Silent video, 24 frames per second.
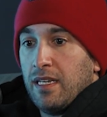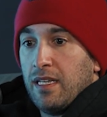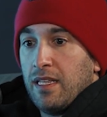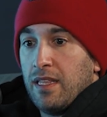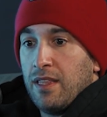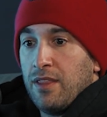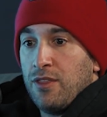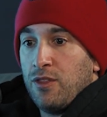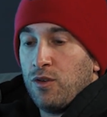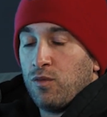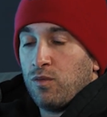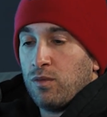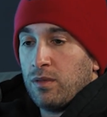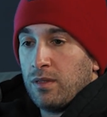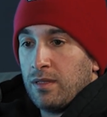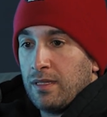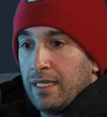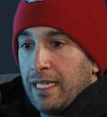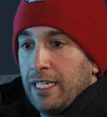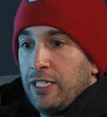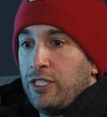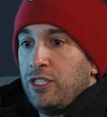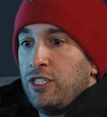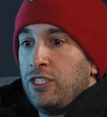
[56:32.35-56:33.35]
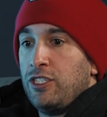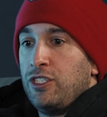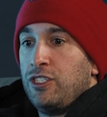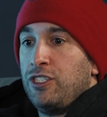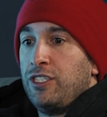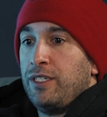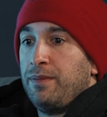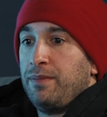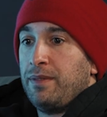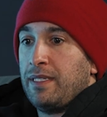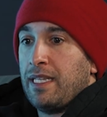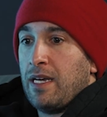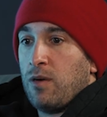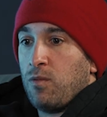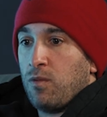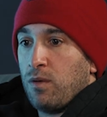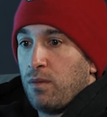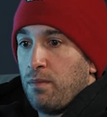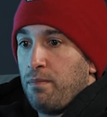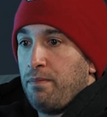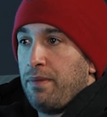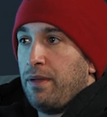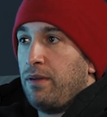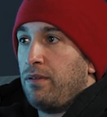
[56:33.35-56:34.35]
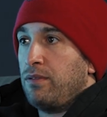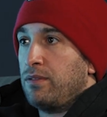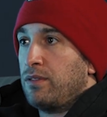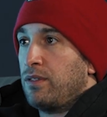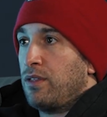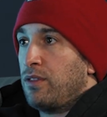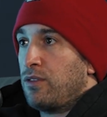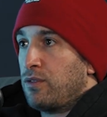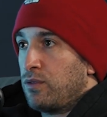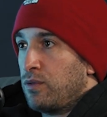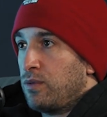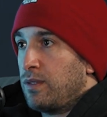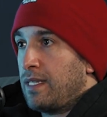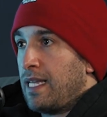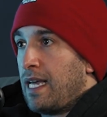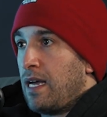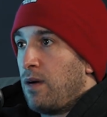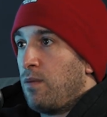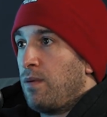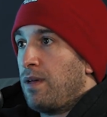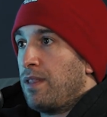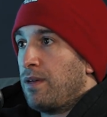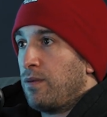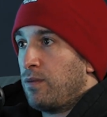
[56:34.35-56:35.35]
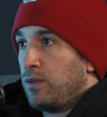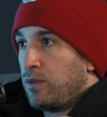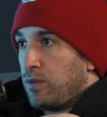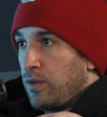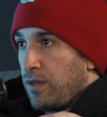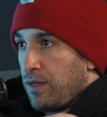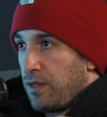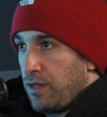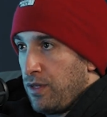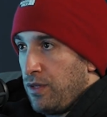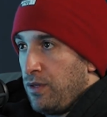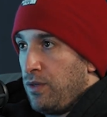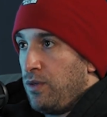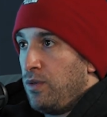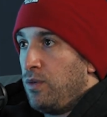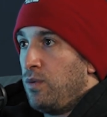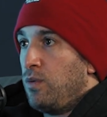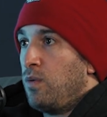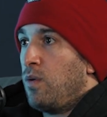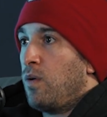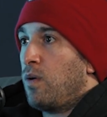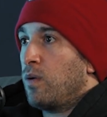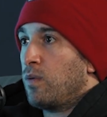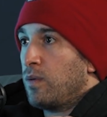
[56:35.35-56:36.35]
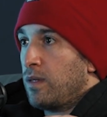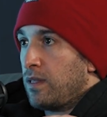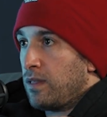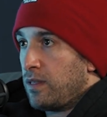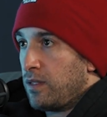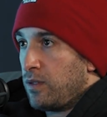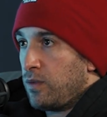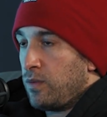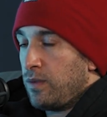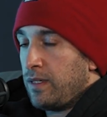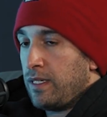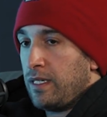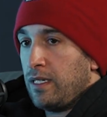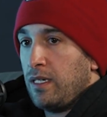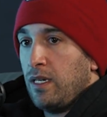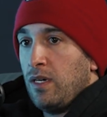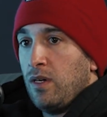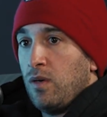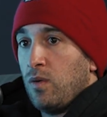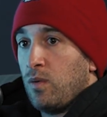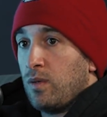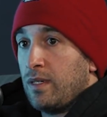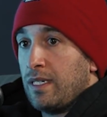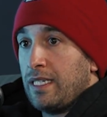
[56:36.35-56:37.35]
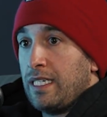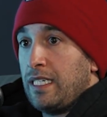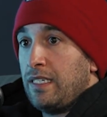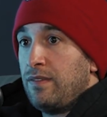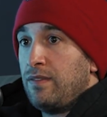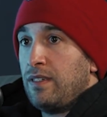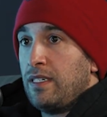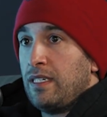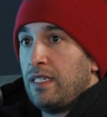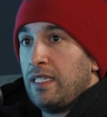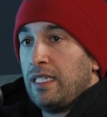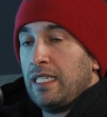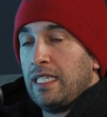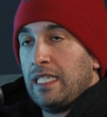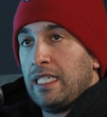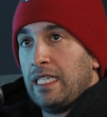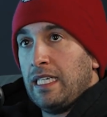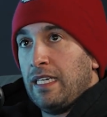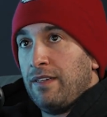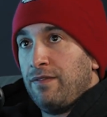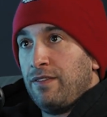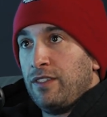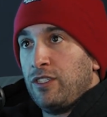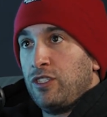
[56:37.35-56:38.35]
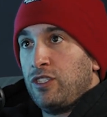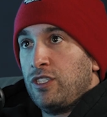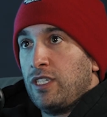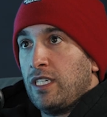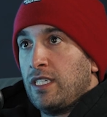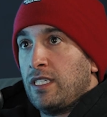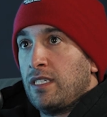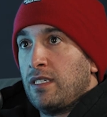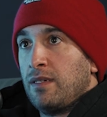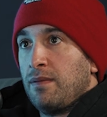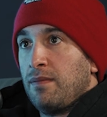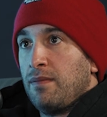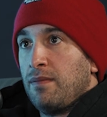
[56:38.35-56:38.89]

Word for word: the relationships that were built through that, whether it was with you or with Louie, or even if it's just